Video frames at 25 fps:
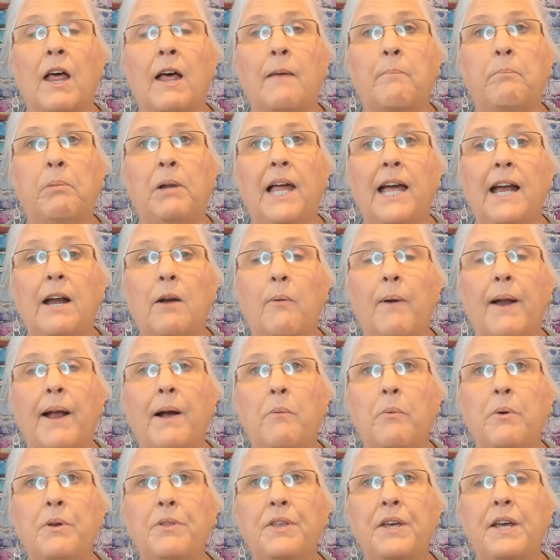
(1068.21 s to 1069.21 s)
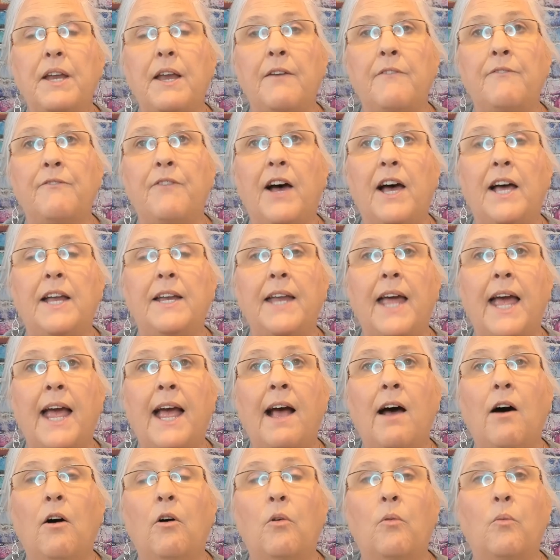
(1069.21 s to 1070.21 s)
play around with it and find
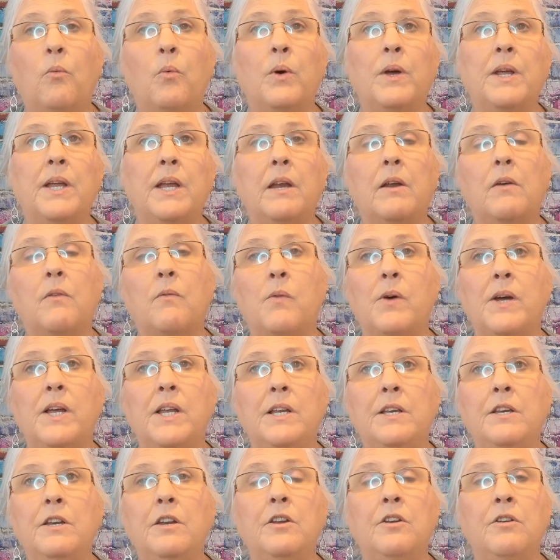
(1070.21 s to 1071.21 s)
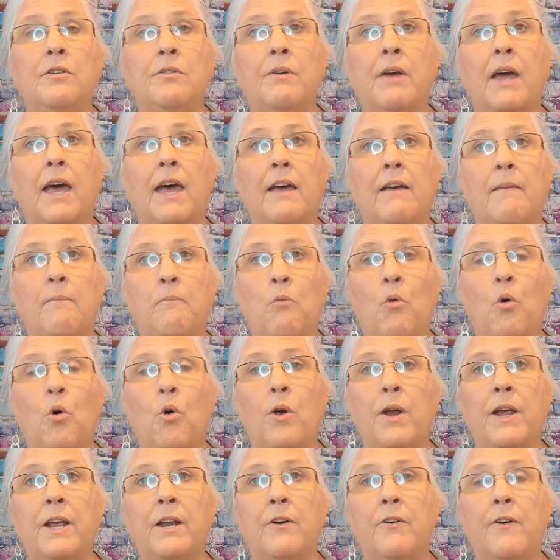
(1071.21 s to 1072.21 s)
out when you get more
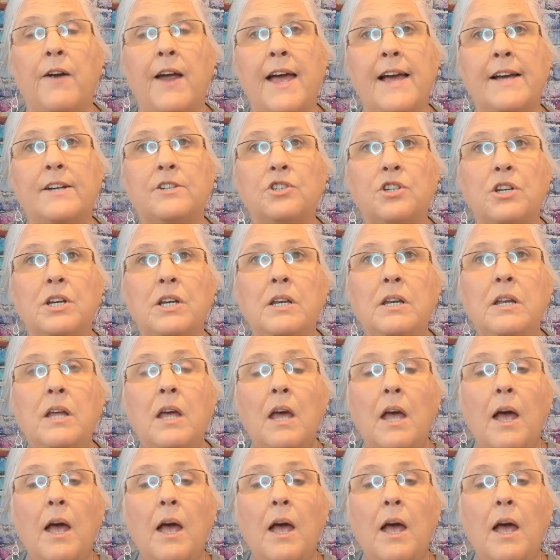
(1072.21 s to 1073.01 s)
interaction.